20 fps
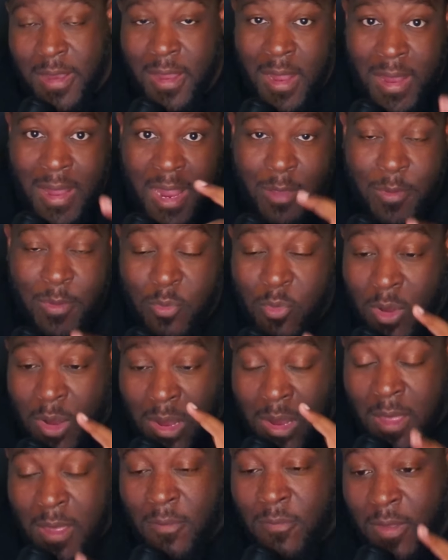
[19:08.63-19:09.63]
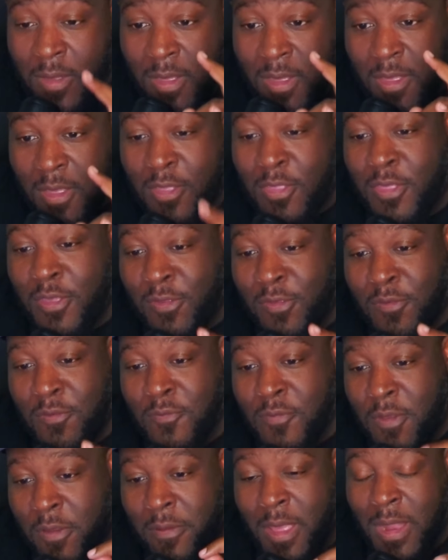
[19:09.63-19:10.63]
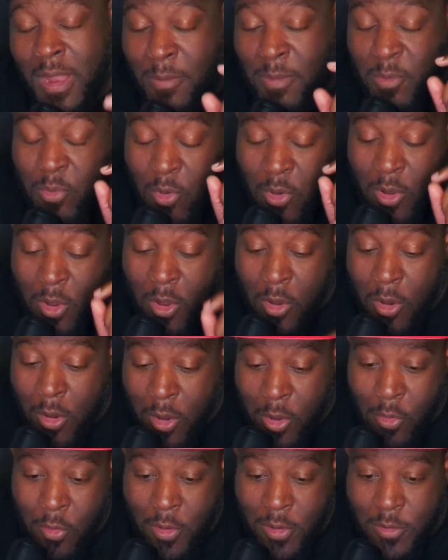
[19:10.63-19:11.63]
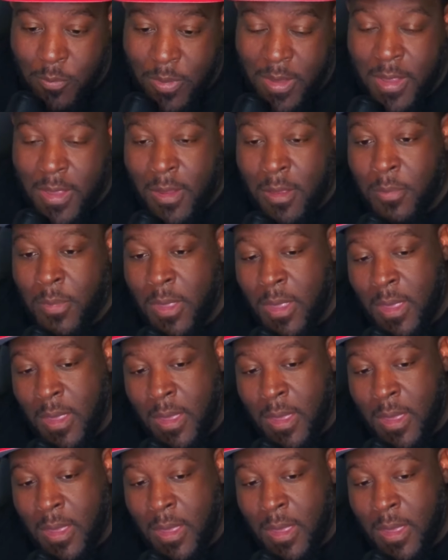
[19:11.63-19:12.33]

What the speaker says: Now, a lot of people love this variant. A lot of people are going to pick it up.